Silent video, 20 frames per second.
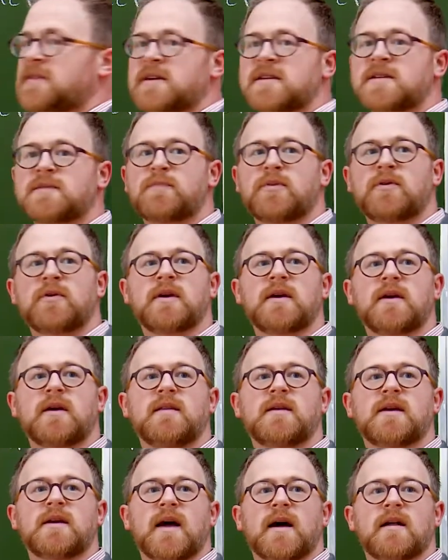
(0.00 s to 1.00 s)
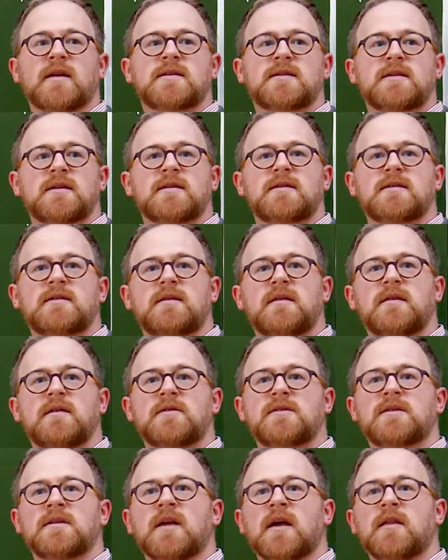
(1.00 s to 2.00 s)
this point in the analysis,
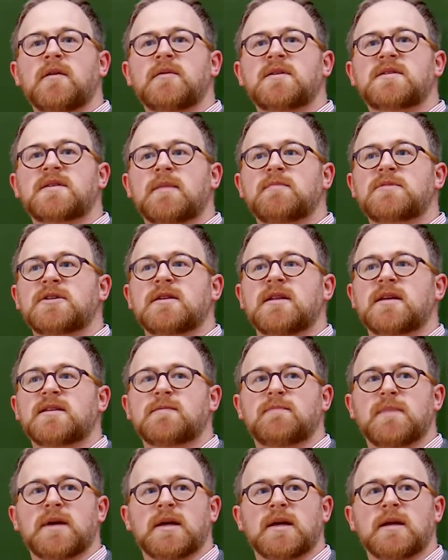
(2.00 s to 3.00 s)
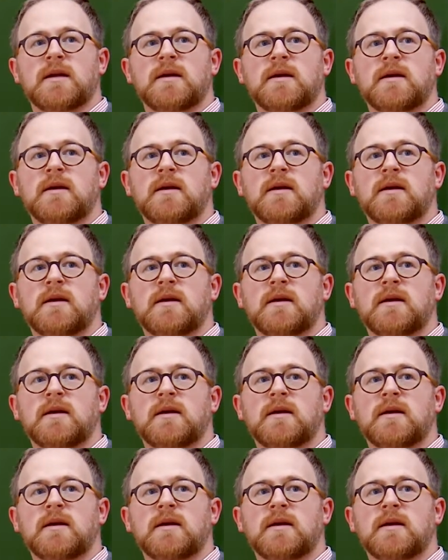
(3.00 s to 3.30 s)
there's another assumption that's made.